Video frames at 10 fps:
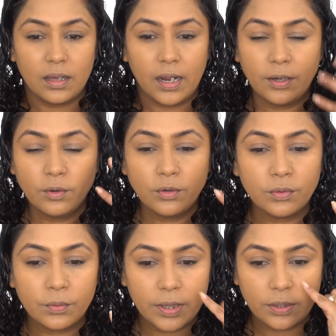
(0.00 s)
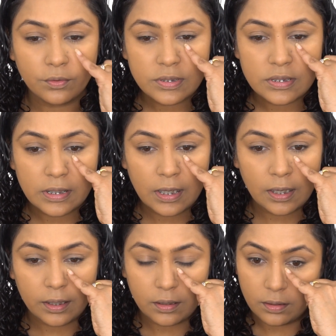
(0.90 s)
I don't know, can you see
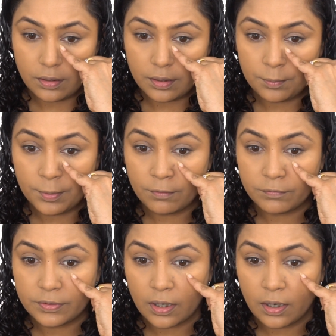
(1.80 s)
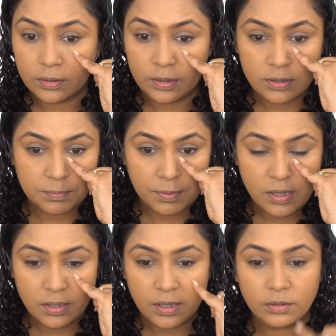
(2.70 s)
like a little bit of darkness
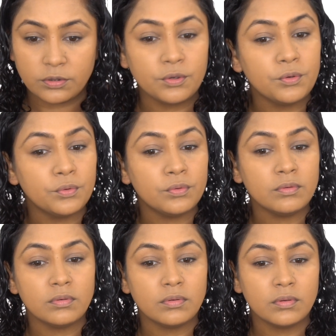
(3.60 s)
peeking through?